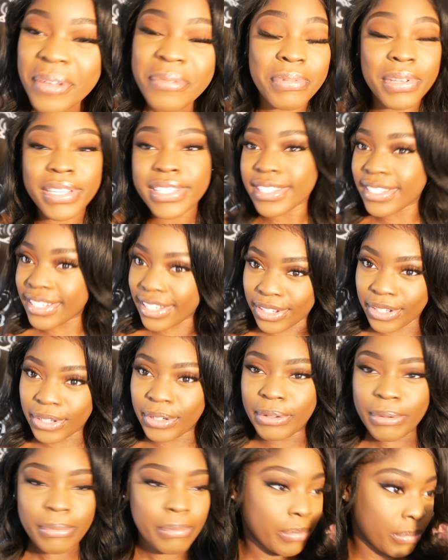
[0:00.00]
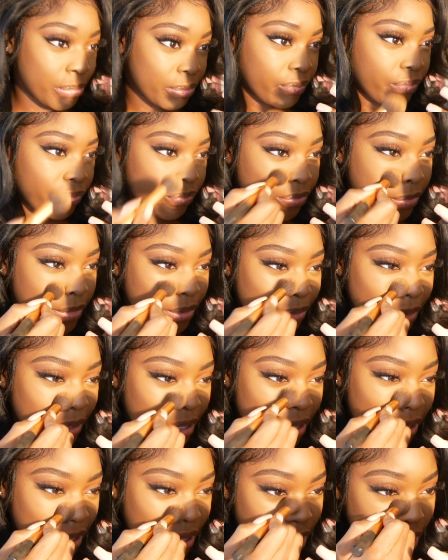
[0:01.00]
But still,
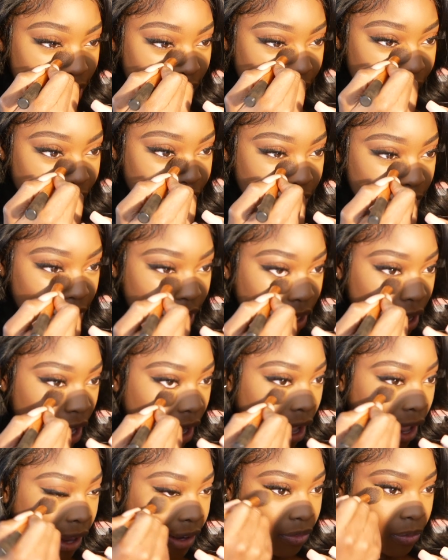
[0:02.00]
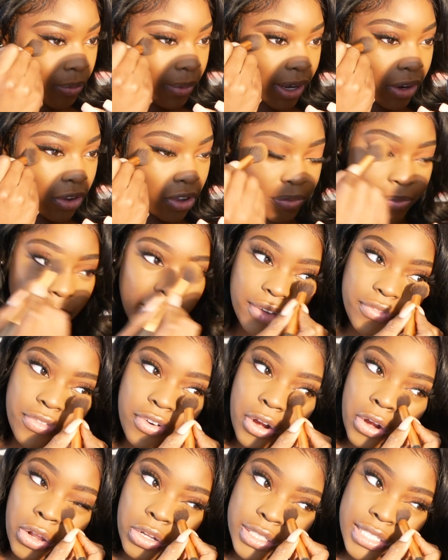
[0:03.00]
I feel like I kind of went off MAC
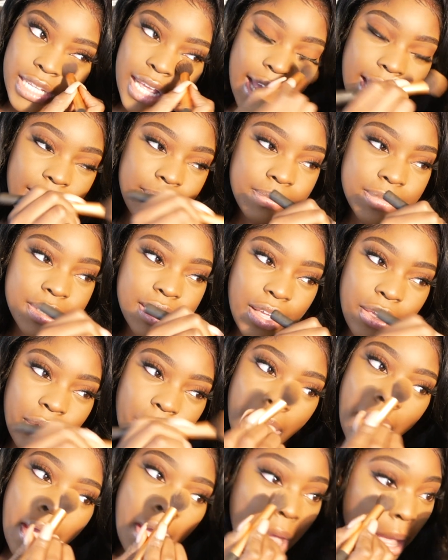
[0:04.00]
for a long time, so